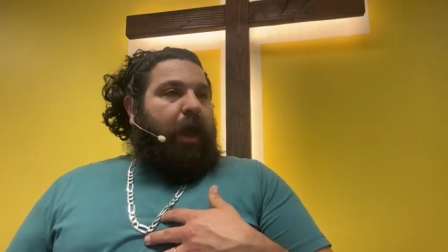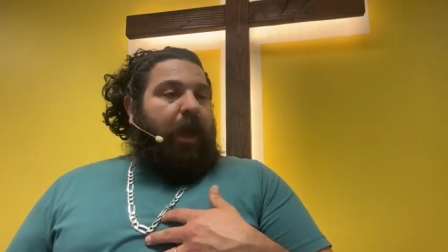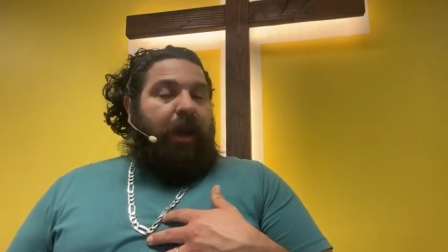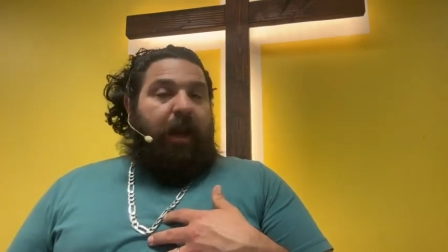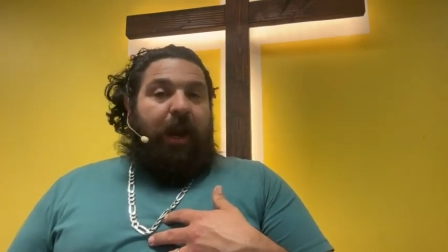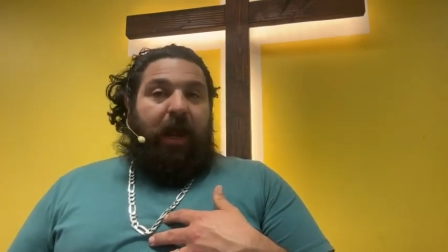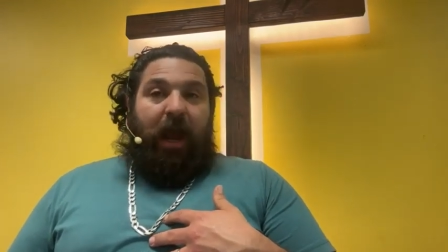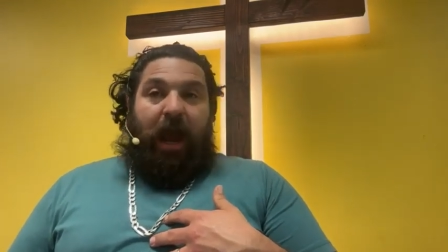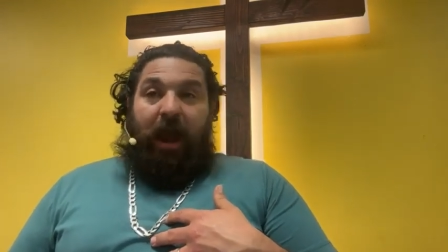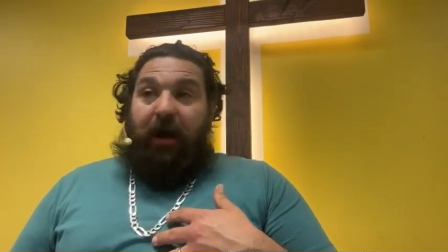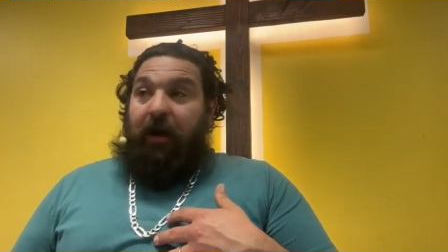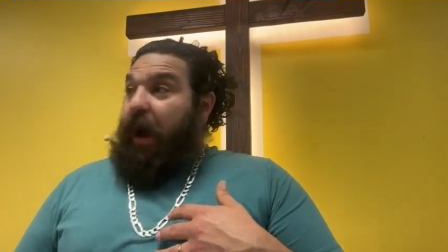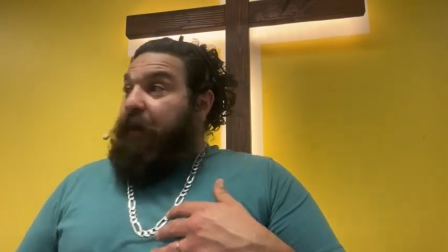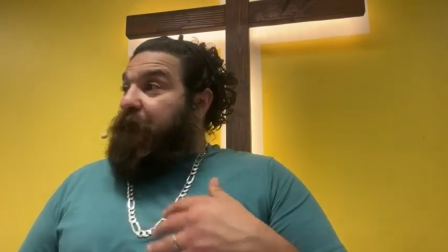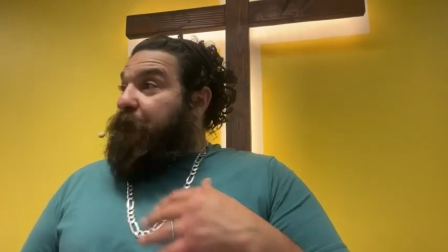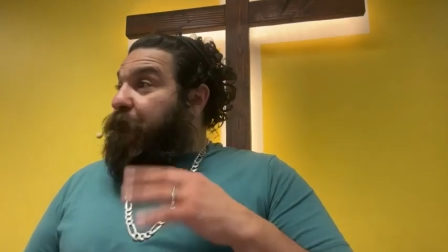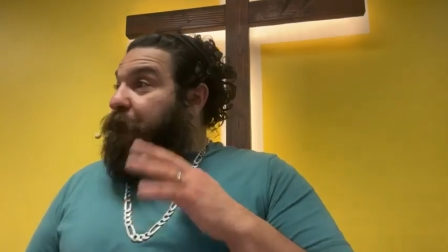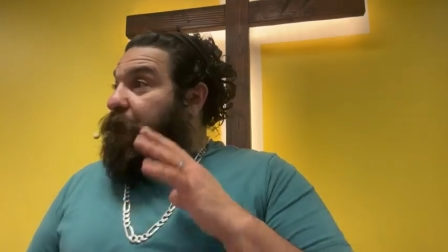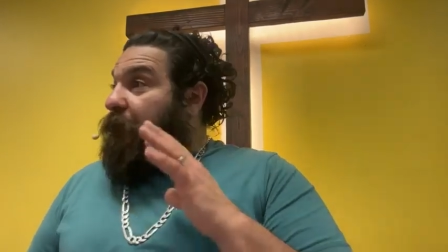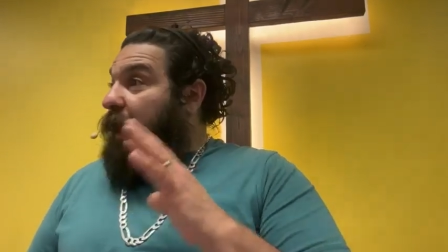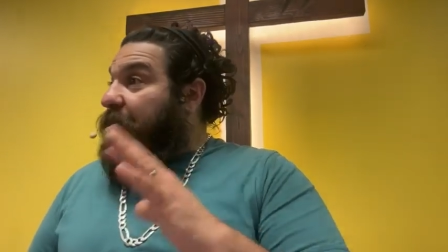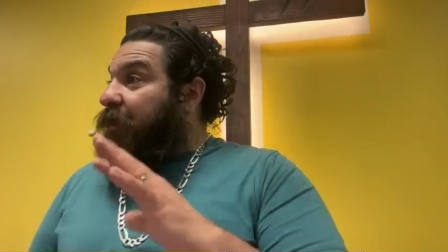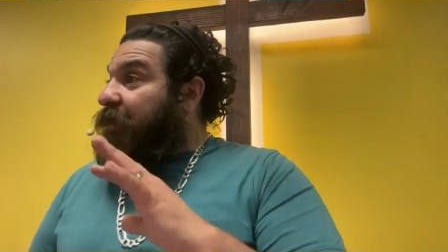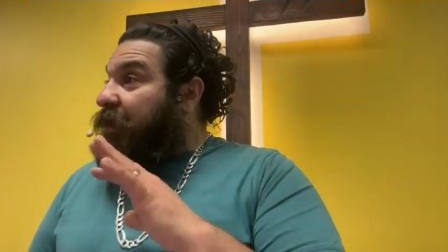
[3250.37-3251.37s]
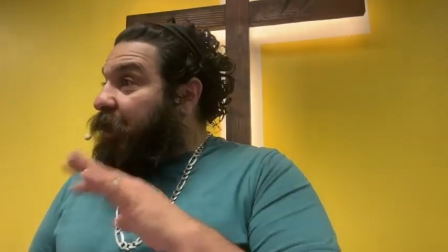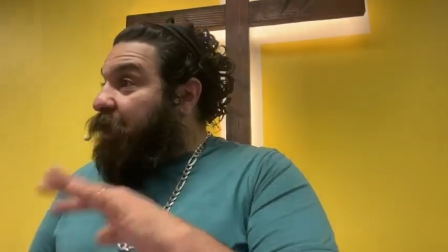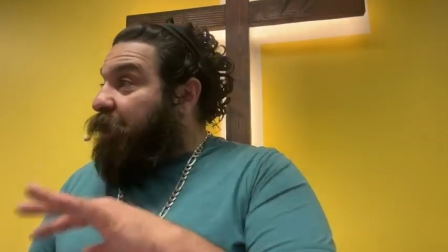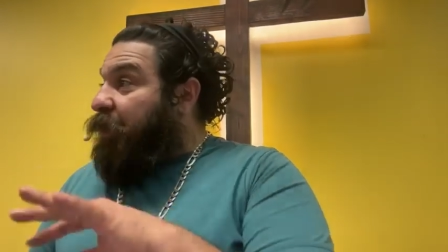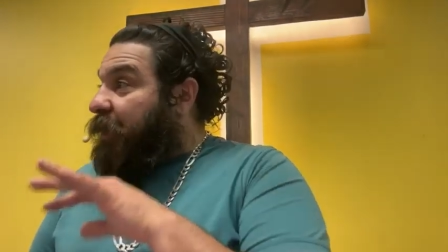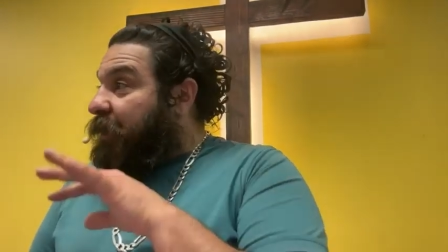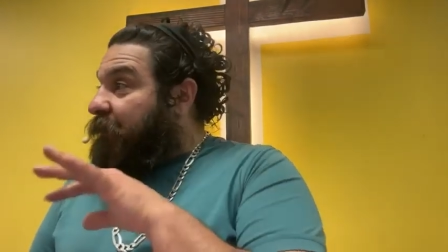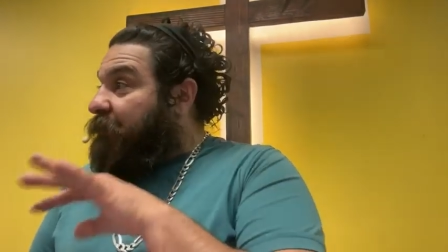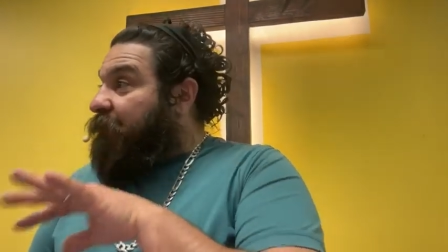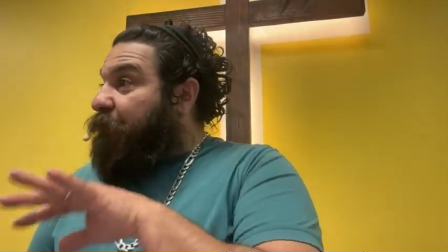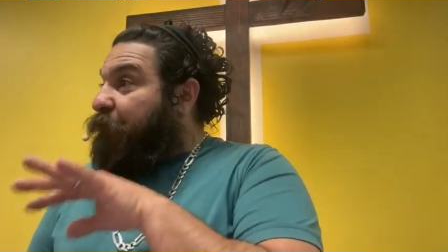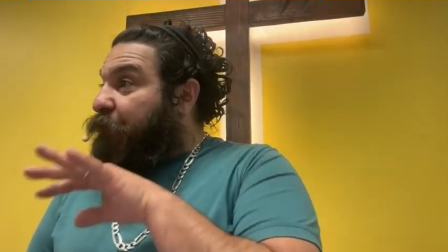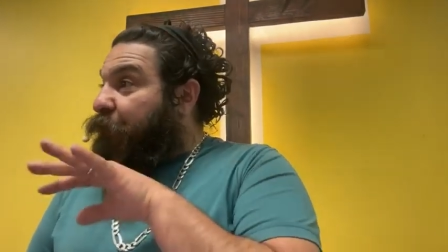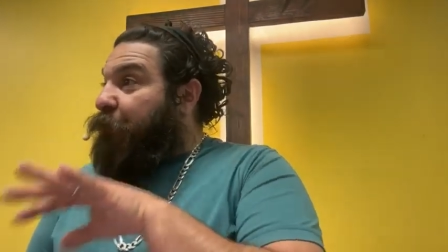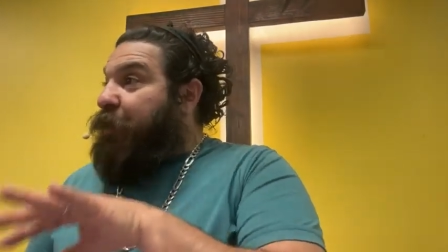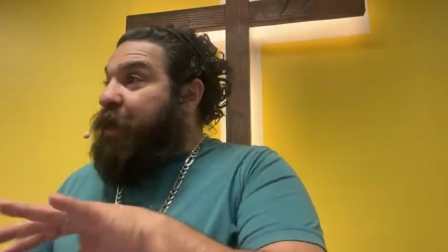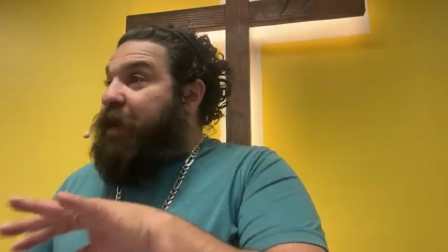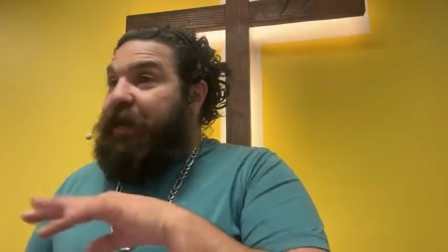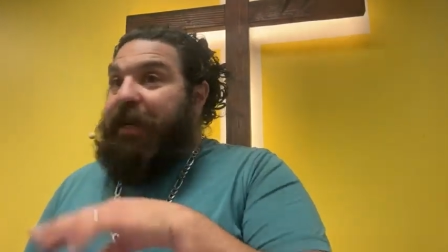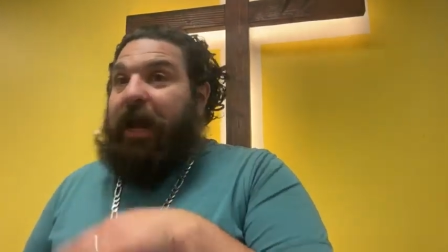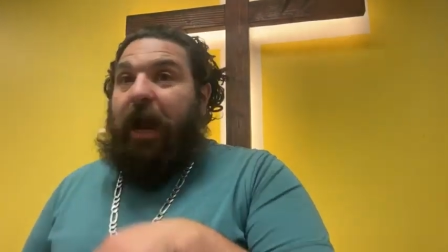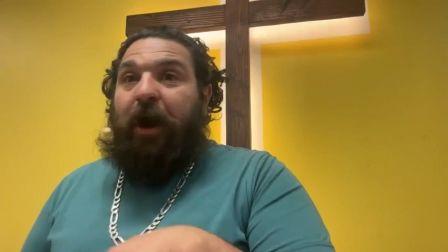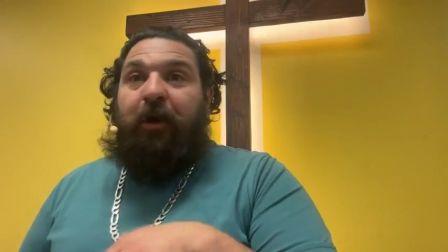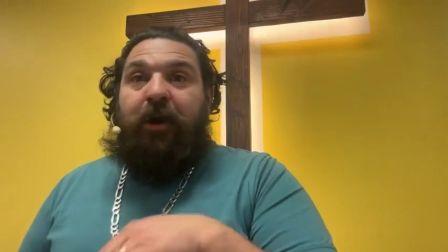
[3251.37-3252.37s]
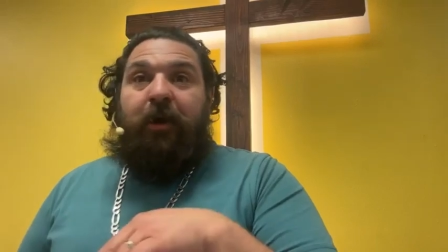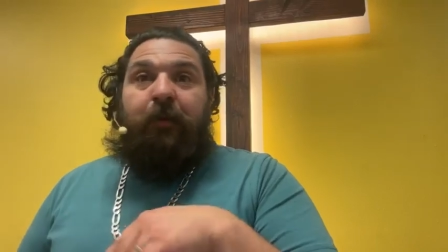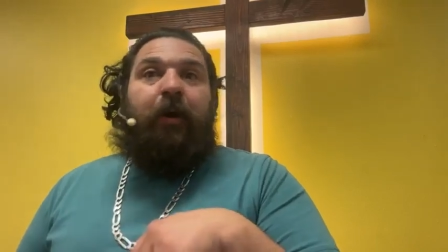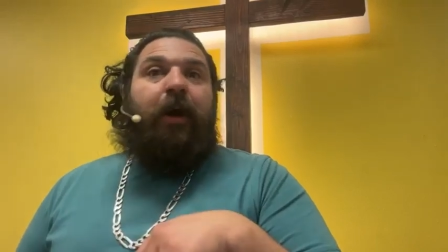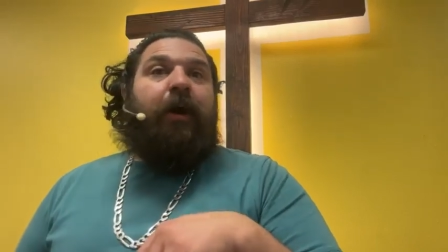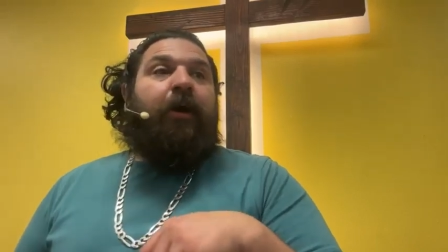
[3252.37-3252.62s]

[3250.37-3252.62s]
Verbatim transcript: And like I, I, I literally freaked out in